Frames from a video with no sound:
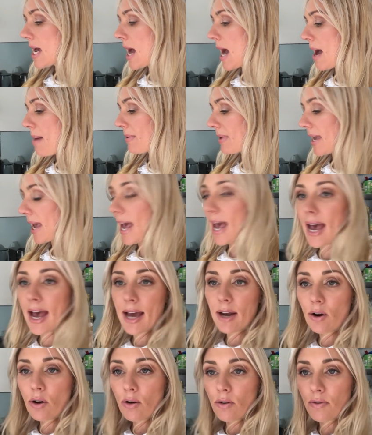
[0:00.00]
um,
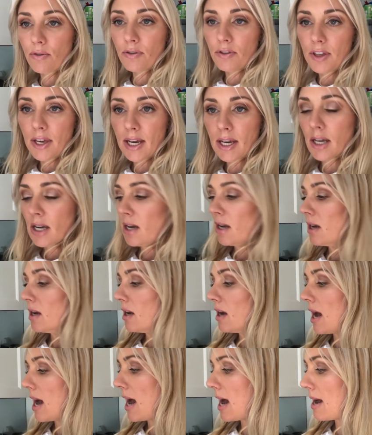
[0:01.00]
can of thick
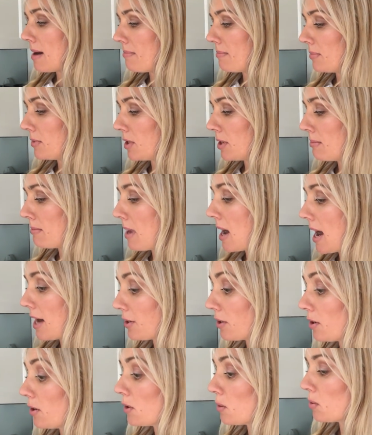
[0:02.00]
um,
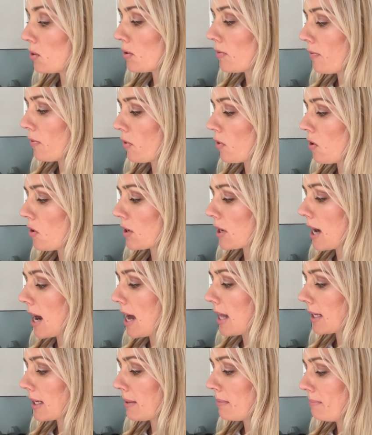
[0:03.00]
tomatoes, which have got
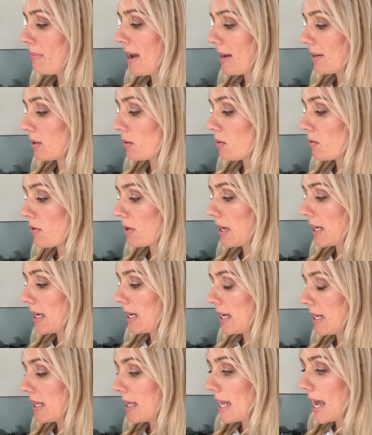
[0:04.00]
garlic and basil already
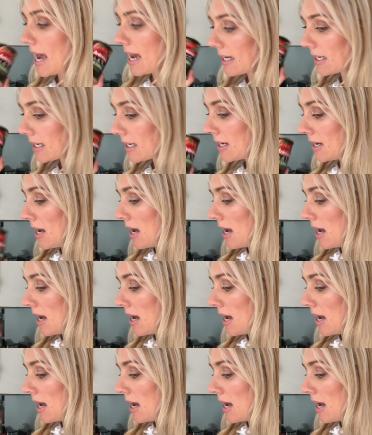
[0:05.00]
in that.